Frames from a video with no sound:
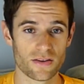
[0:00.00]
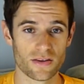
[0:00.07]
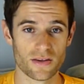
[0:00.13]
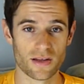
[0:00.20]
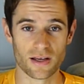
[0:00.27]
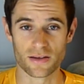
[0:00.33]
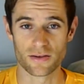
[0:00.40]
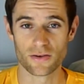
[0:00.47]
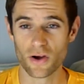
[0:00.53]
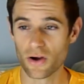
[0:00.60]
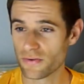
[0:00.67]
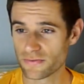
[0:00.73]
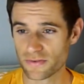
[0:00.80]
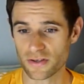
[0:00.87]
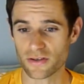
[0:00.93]
I
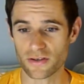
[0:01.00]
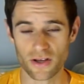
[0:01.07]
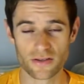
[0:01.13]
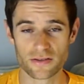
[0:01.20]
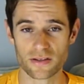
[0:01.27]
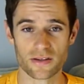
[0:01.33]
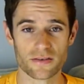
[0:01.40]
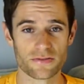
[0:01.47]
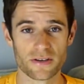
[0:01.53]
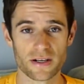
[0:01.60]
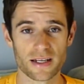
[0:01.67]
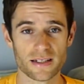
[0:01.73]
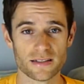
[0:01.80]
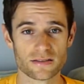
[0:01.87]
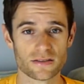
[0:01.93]
often utter the
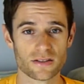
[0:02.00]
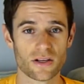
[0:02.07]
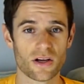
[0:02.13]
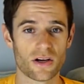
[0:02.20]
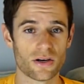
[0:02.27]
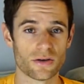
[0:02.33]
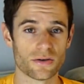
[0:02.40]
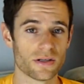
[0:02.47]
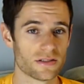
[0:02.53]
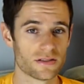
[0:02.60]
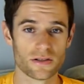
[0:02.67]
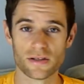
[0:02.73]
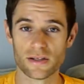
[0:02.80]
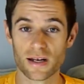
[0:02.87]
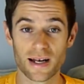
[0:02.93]
phrase, oh, it's
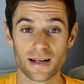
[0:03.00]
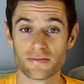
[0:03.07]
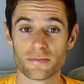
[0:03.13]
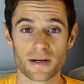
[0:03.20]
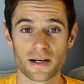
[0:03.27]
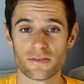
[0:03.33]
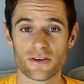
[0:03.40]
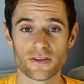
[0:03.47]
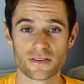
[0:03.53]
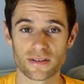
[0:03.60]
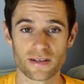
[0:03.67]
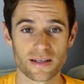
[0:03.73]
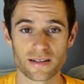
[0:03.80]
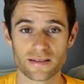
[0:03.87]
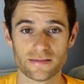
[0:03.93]
only an 11-mile run
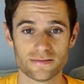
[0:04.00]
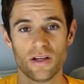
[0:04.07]
tonight.